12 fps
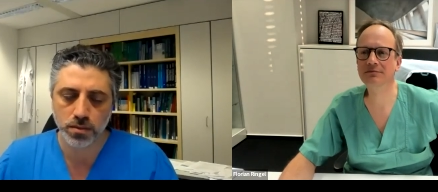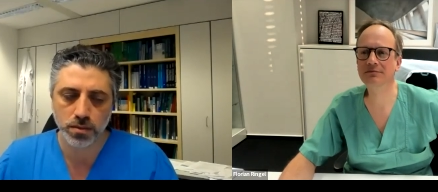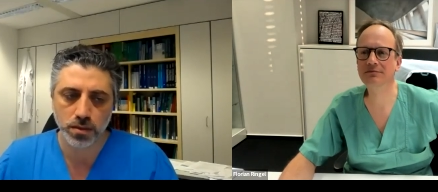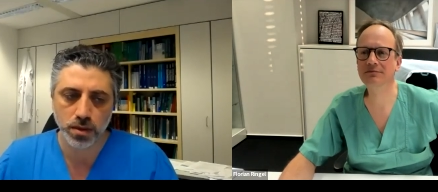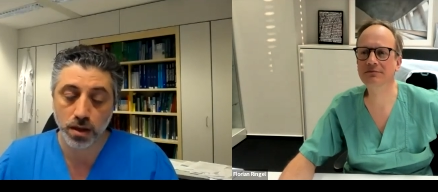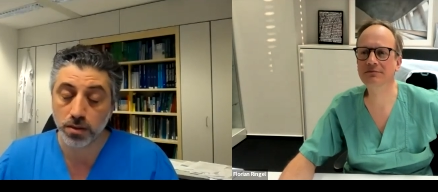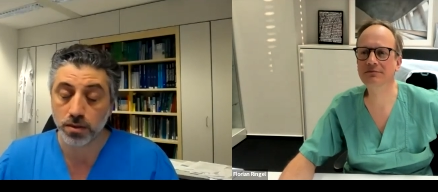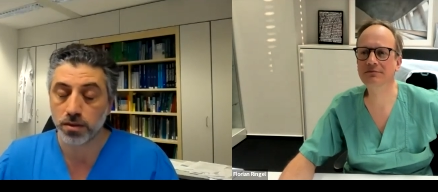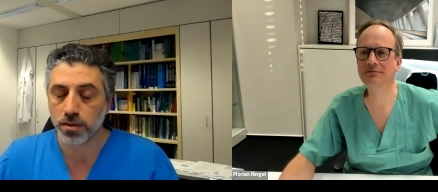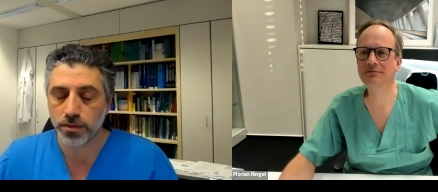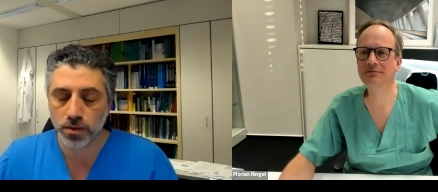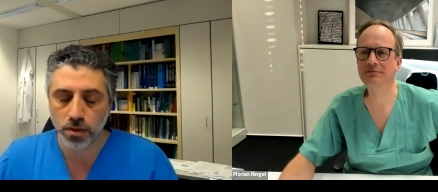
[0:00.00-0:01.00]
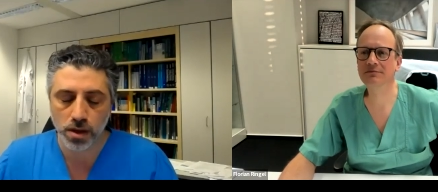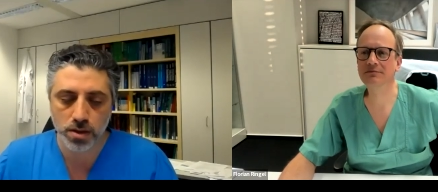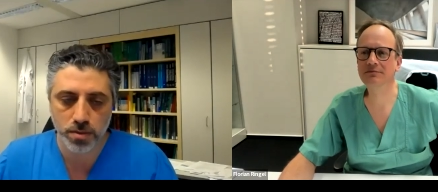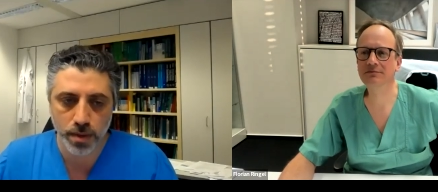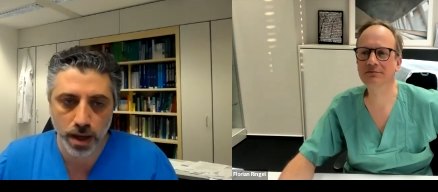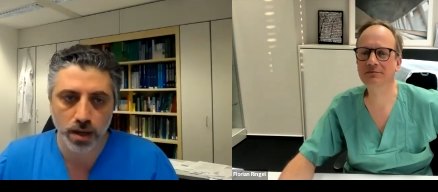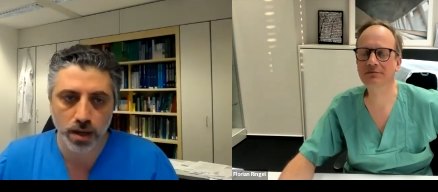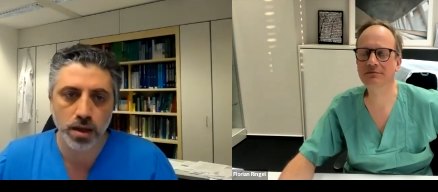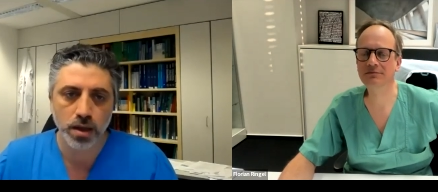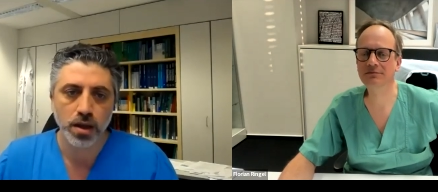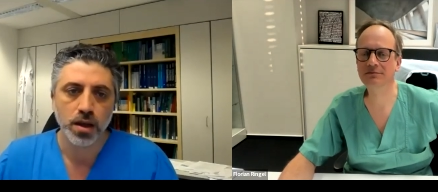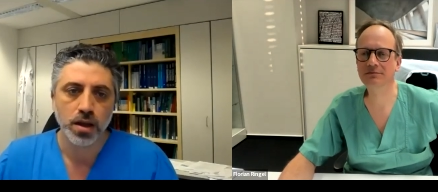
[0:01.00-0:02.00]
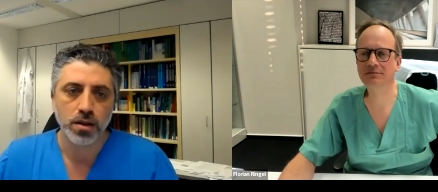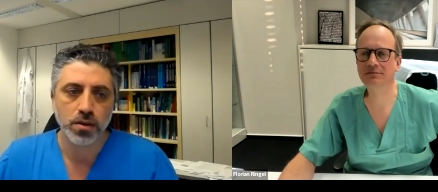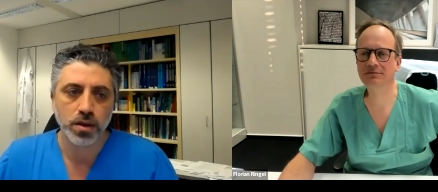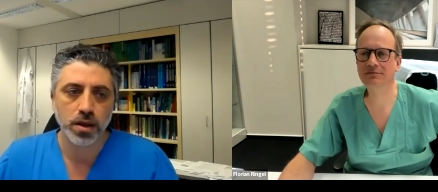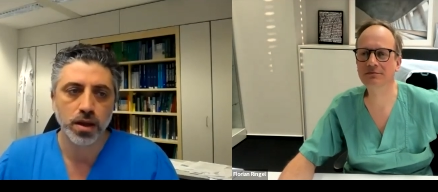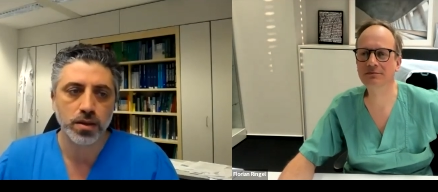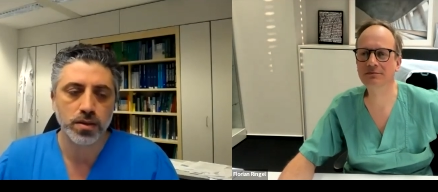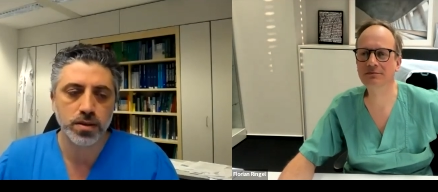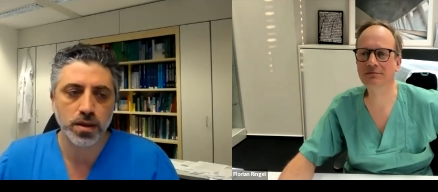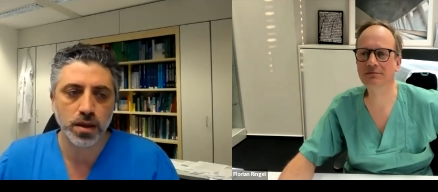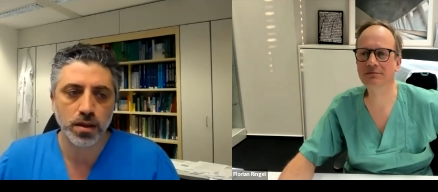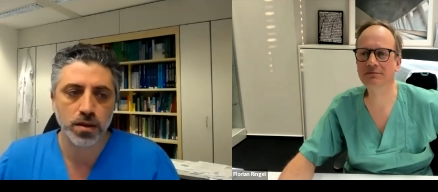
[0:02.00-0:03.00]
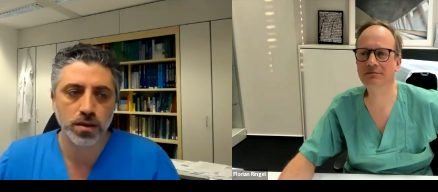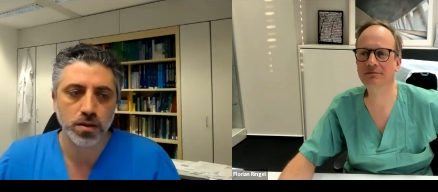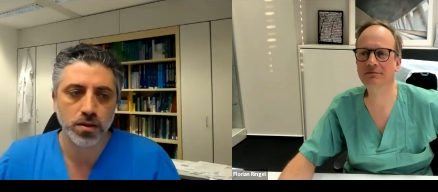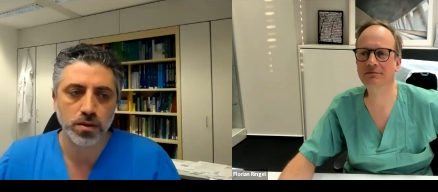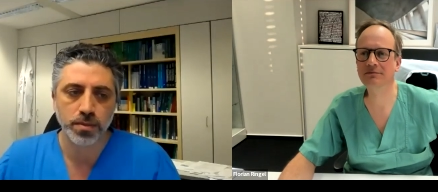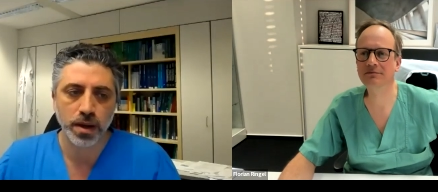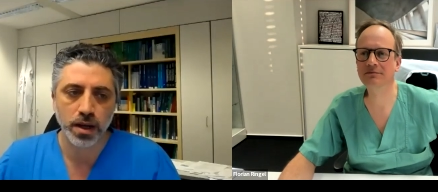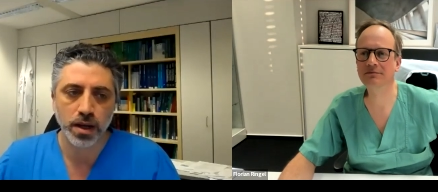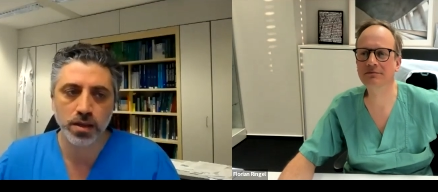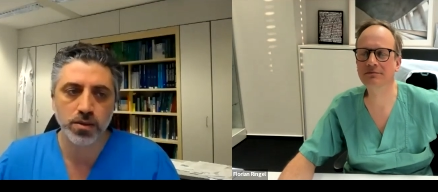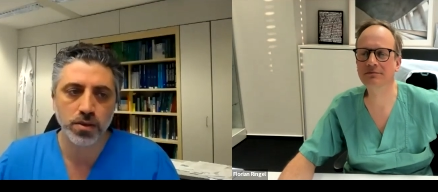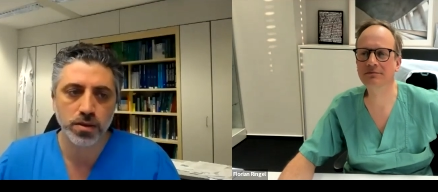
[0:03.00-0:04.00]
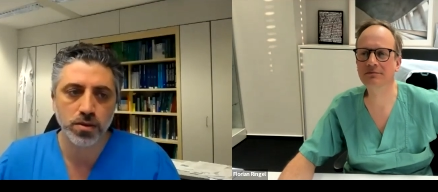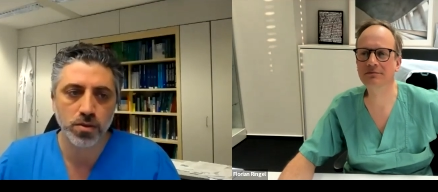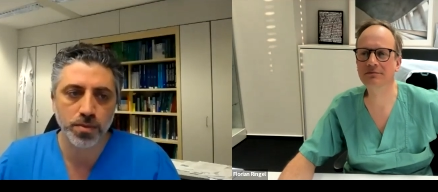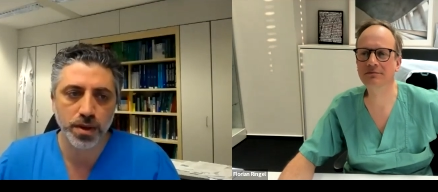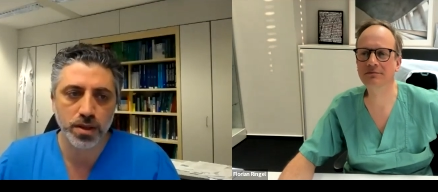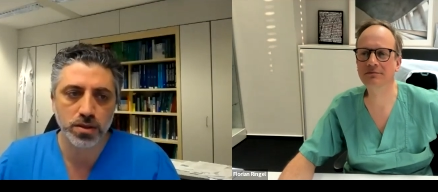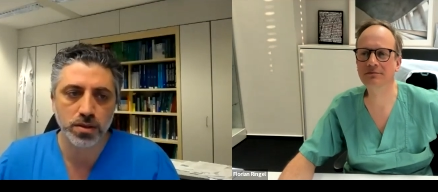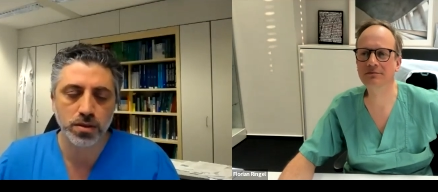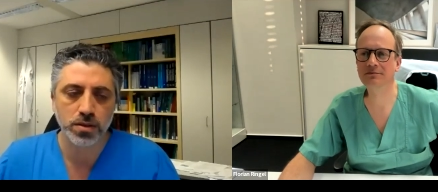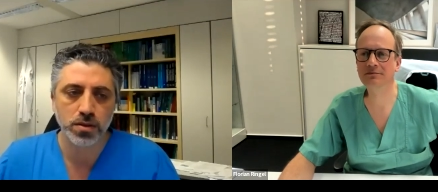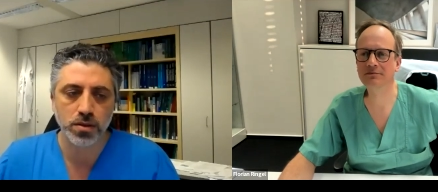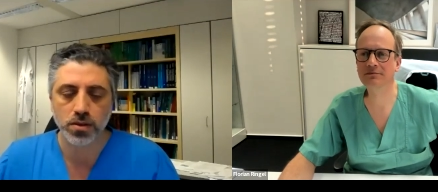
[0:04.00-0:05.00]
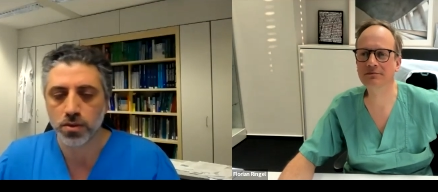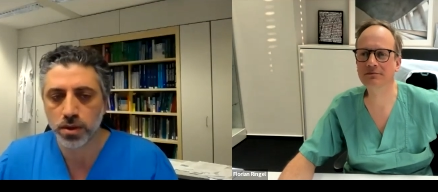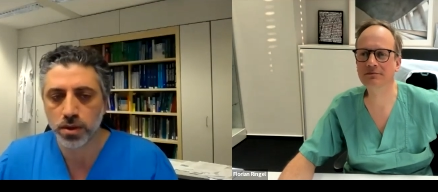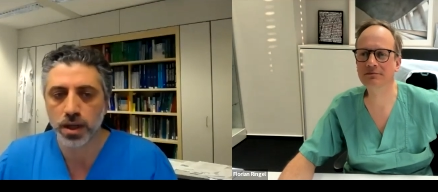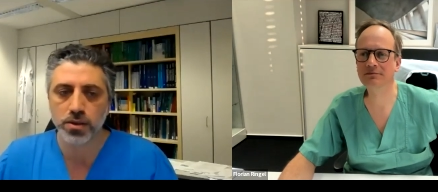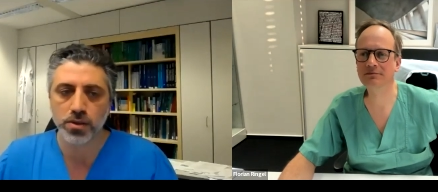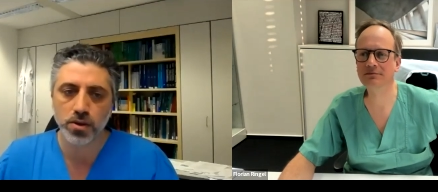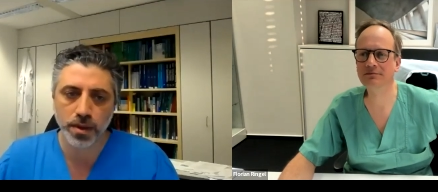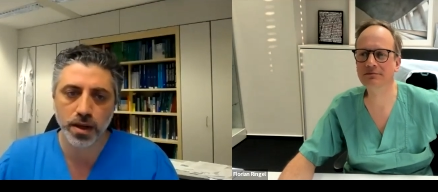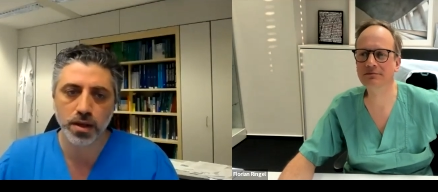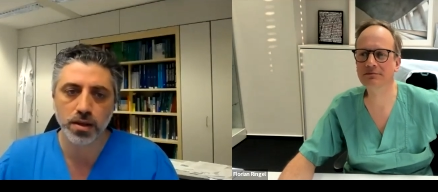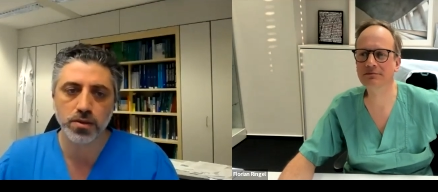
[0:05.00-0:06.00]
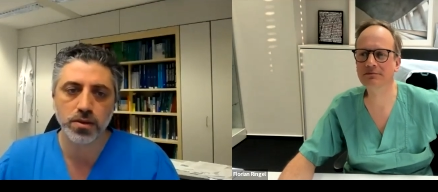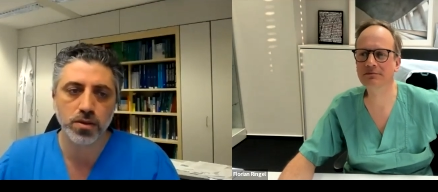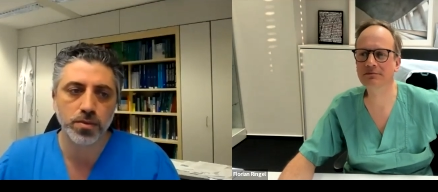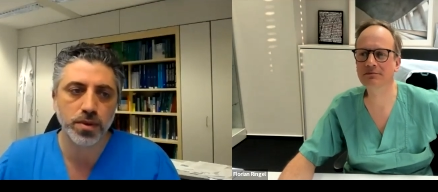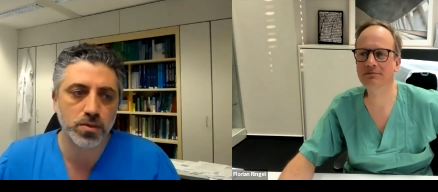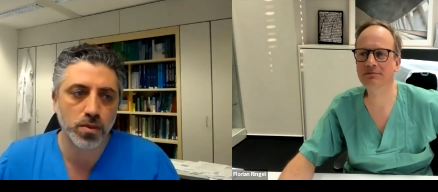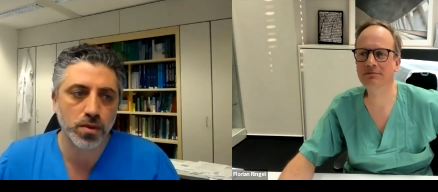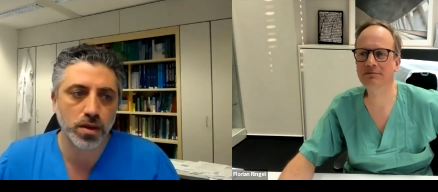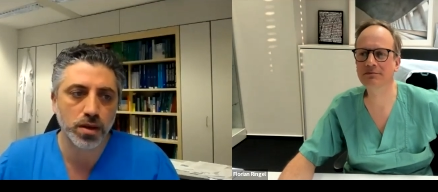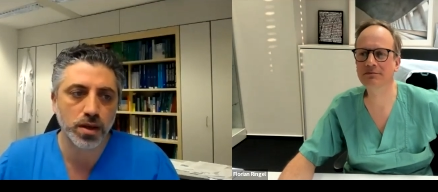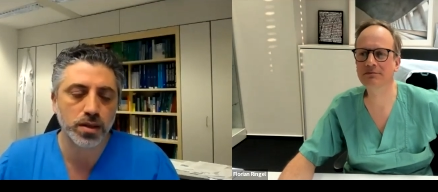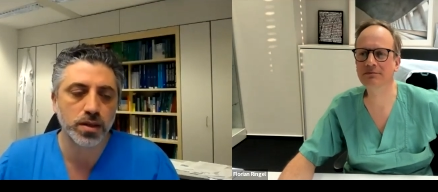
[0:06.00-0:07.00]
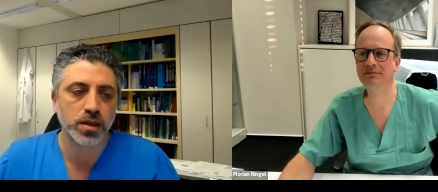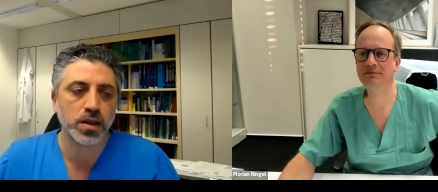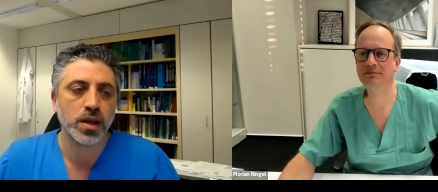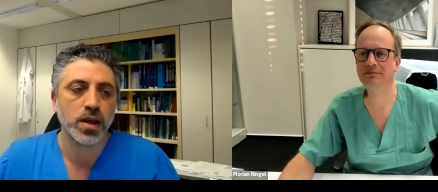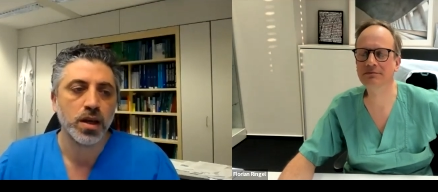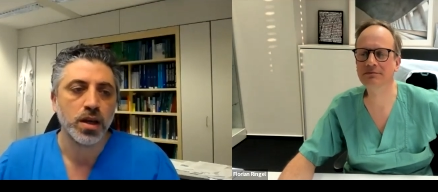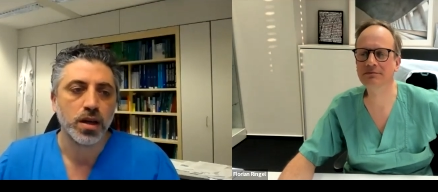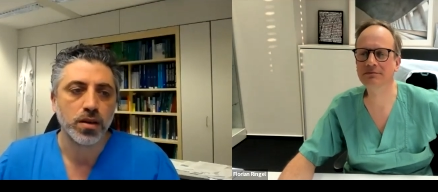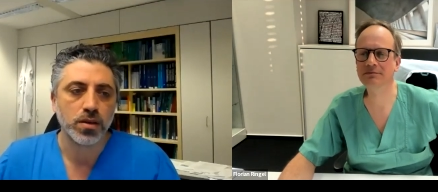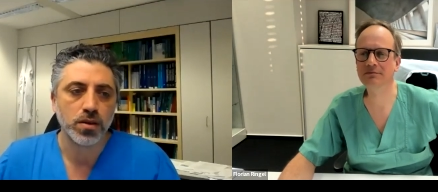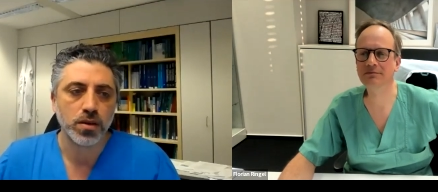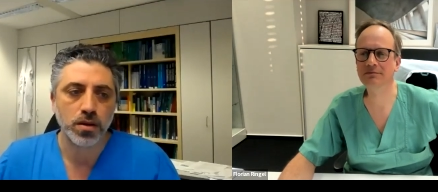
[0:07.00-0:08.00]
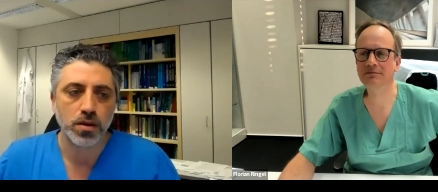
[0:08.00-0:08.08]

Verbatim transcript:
Speaker 1: now a few years back looking at single or bilateral decompression or unilateral or bilateral decompression with undercutting and